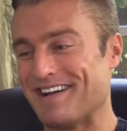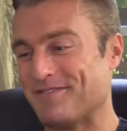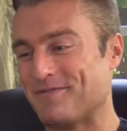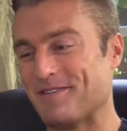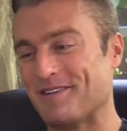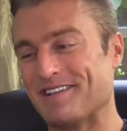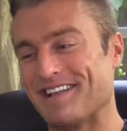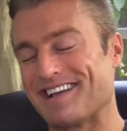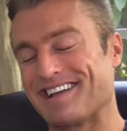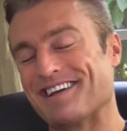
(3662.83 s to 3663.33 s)
I,
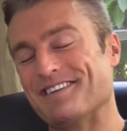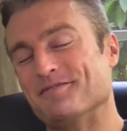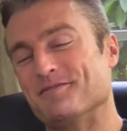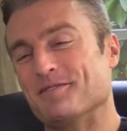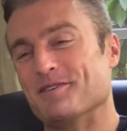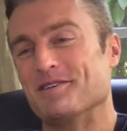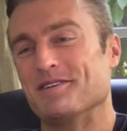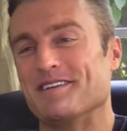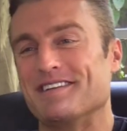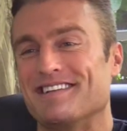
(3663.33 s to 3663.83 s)
feel like I've
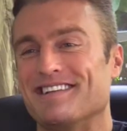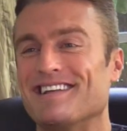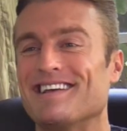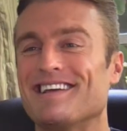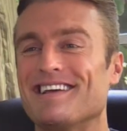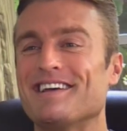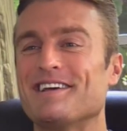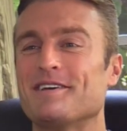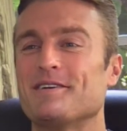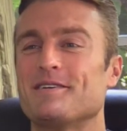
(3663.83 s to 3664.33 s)
really,
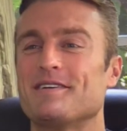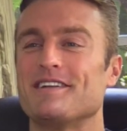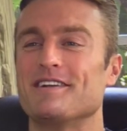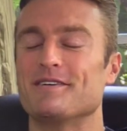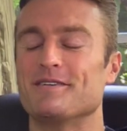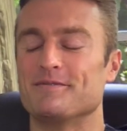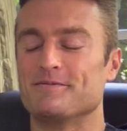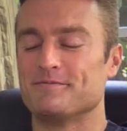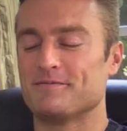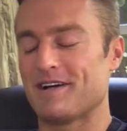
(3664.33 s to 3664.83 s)
you
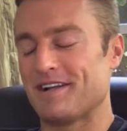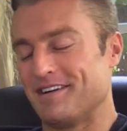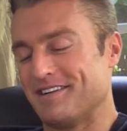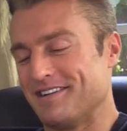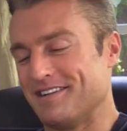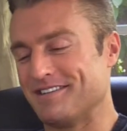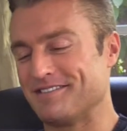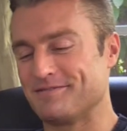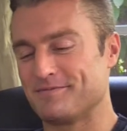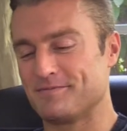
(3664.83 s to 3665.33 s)
know, I don't
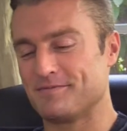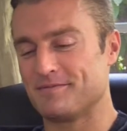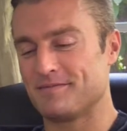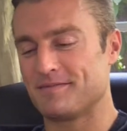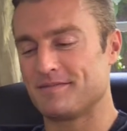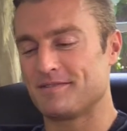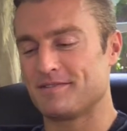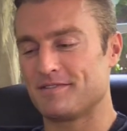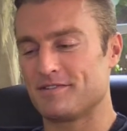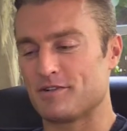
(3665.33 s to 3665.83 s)
know,
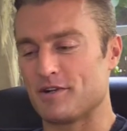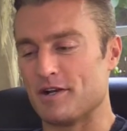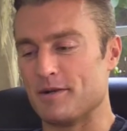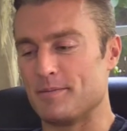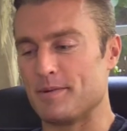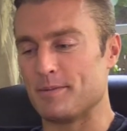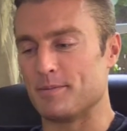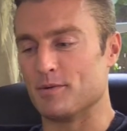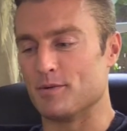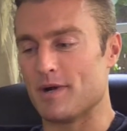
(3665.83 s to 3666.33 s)

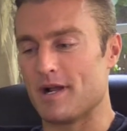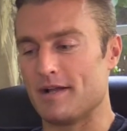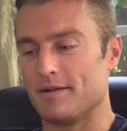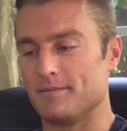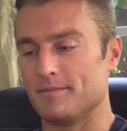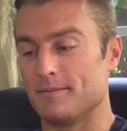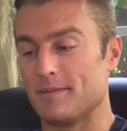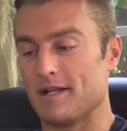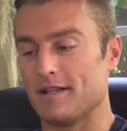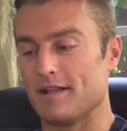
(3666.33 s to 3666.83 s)
treated people right
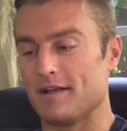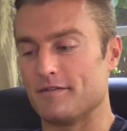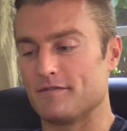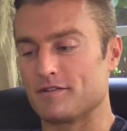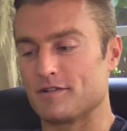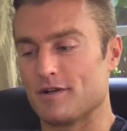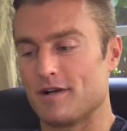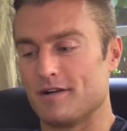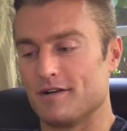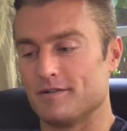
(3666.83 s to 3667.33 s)
in my life.
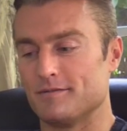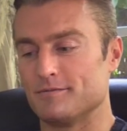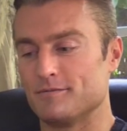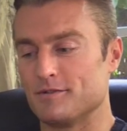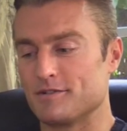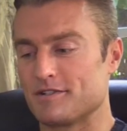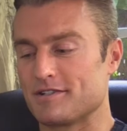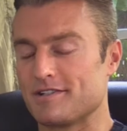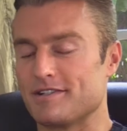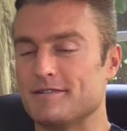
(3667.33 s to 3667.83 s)
So I don't. know.
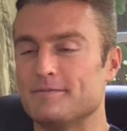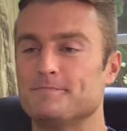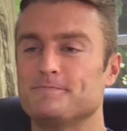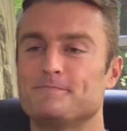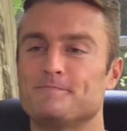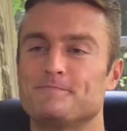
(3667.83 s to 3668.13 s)
We'll see.